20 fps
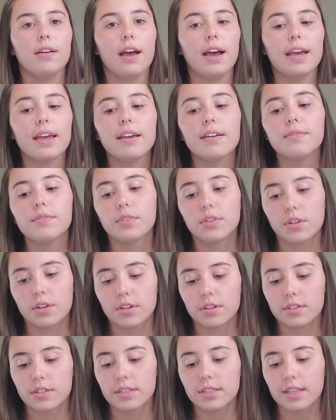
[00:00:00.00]
I have
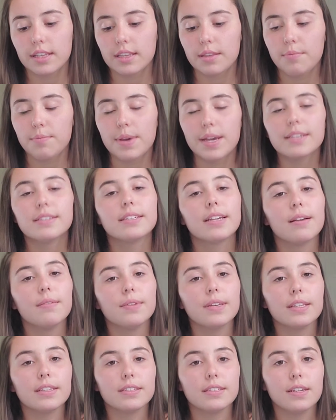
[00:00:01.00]
learned that the best
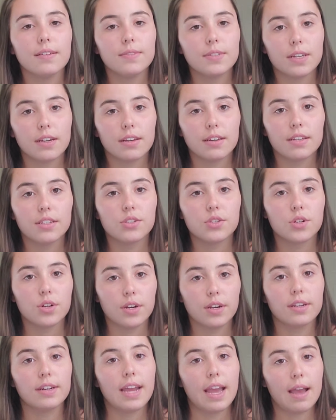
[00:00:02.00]
time to get stuff done is
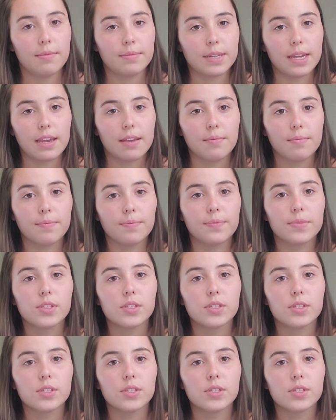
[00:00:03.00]
during nap time.